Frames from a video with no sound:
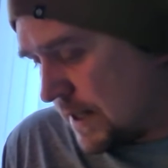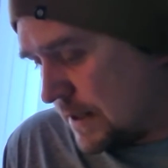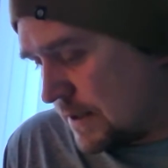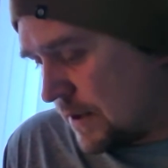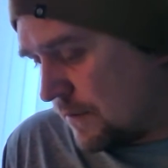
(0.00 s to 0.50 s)

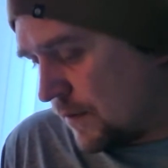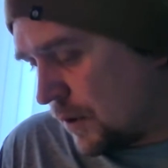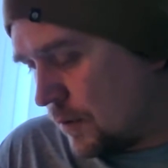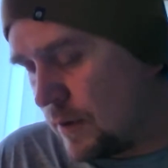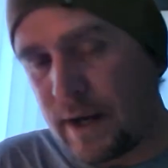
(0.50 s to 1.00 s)
Sant
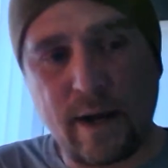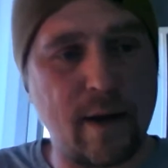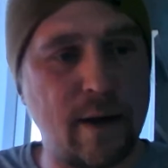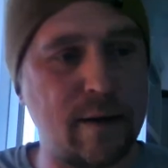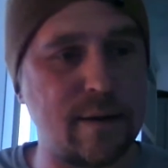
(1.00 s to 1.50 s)
Ivo,
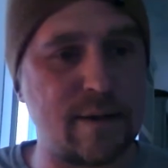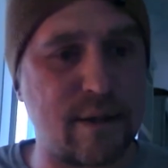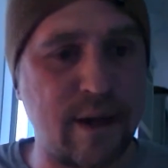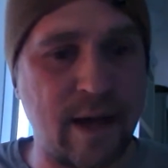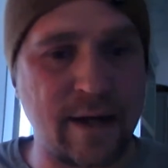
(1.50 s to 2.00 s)
and
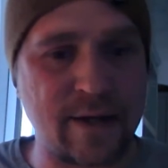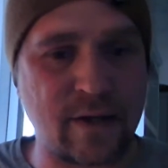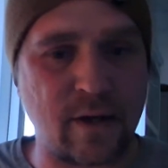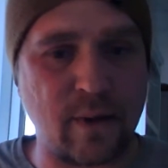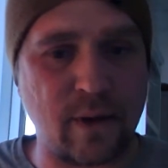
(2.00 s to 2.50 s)
that
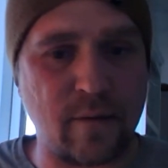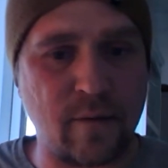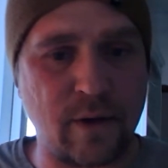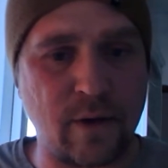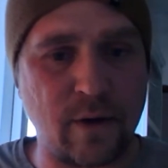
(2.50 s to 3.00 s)
is going to be
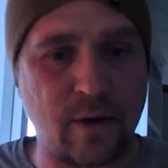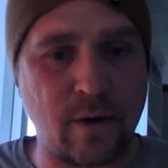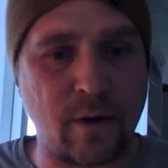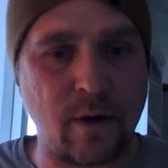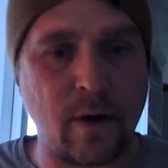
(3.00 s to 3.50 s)

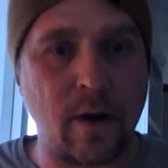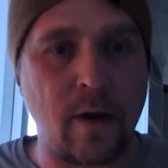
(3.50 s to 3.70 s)
figure